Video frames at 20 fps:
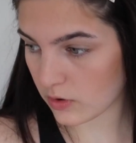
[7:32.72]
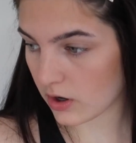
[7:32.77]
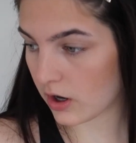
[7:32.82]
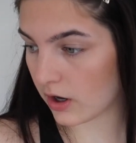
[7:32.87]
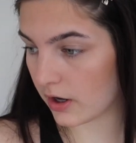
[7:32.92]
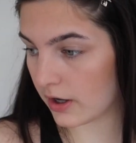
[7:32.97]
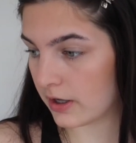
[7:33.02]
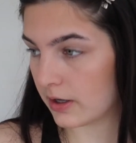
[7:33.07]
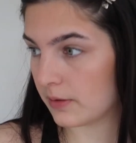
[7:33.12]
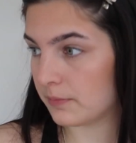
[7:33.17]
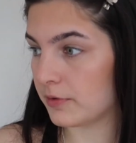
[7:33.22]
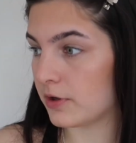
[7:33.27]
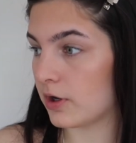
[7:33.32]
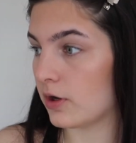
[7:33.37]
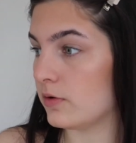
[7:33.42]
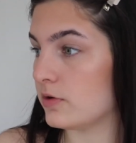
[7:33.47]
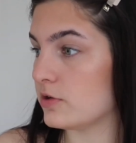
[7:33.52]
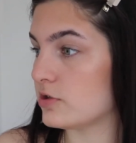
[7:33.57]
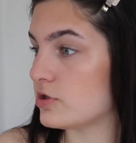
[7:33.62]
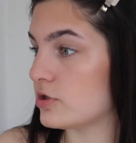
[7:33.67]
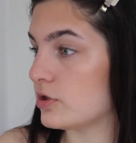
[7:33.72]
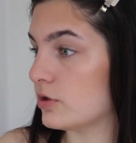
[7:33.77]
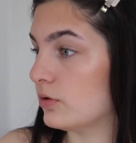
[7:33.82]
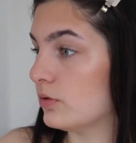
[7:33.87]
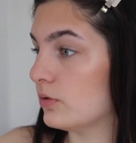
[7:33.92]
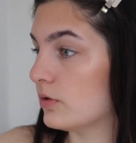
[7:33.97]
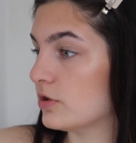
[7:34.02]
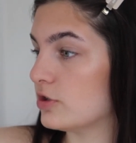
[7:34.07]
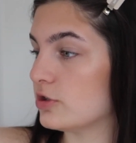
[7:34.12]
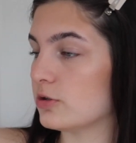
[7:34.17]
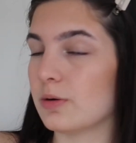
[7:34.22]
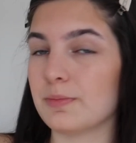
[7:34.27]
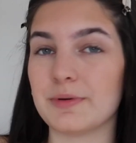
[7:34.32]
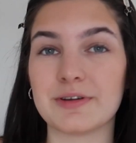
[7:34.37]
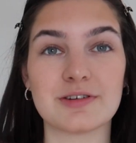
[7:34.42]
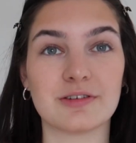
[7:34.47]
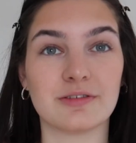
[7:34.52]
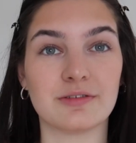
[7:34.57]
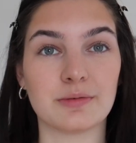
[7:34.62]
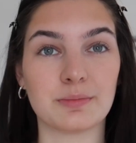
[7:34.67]
I am going to do a
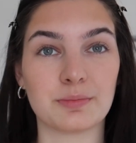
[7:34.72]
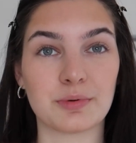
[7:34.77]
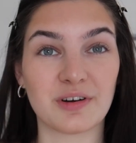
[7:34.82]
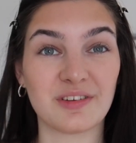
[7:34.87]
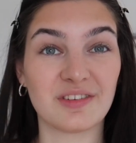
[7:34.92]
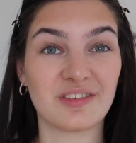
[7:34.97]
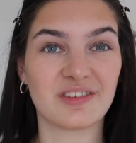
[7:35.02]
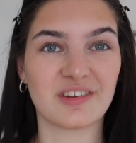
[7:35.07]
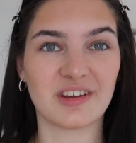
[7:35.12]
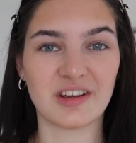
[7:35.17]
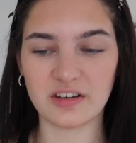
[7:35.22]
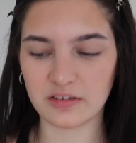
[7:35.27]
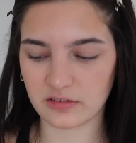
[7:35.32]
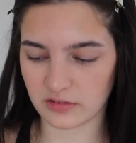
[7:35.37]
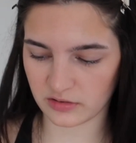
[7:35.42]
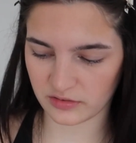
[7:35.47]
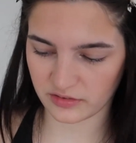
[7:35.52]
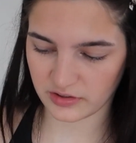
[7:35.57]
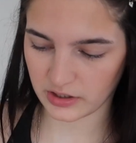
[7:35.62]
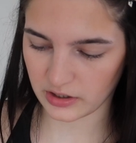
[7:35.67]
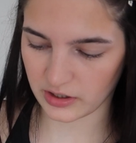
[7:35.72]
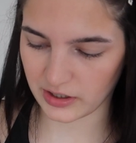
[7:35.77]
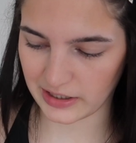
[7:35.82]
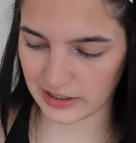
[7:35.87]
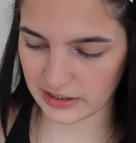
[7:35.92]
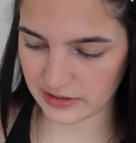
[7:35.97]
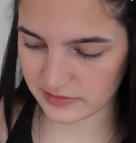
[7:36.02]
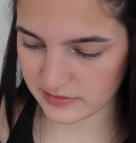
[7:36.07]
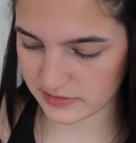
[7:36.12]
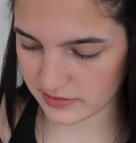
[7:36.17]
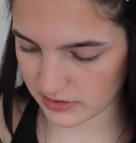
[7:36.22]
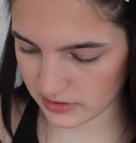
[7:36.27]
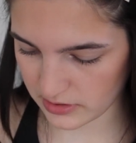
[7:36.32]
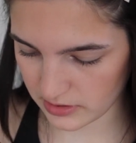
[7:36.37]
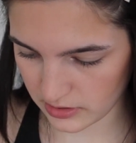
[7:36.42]
bit of bronzing on the eyelids.